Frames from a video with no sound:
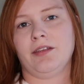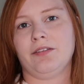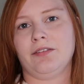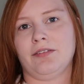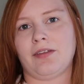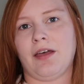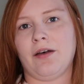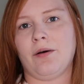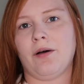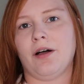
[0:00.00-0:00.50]

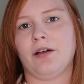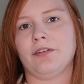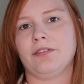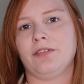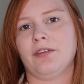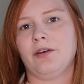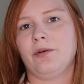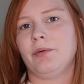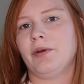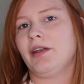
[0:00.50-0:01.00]
So
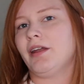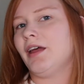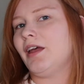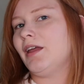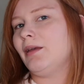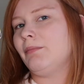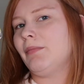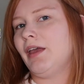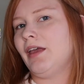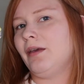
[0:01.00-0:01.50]
also when
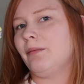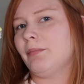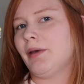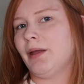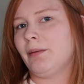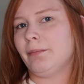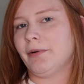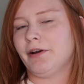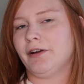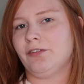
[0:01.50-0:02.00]
I make
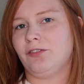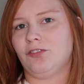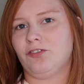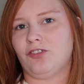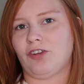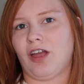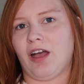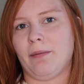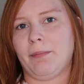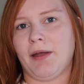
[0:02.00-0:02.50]
my bird's
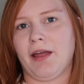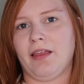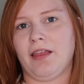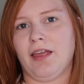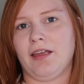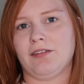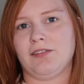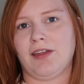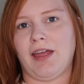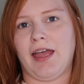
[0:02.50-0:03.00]
chop, I
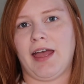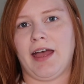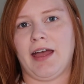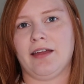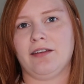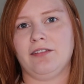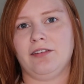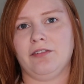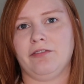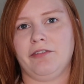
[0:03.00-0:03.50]
like to
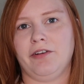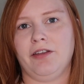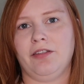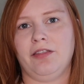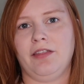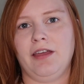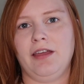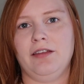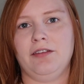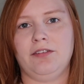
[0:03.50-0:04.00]
add different
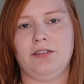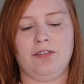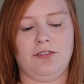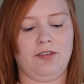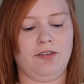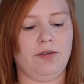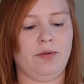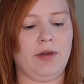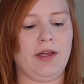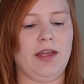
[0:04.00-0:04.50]
things
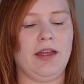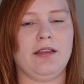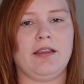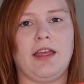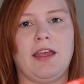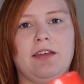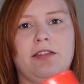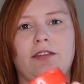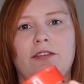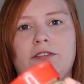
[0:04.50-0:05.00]
to it,
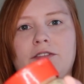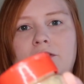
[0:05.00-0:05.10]
like this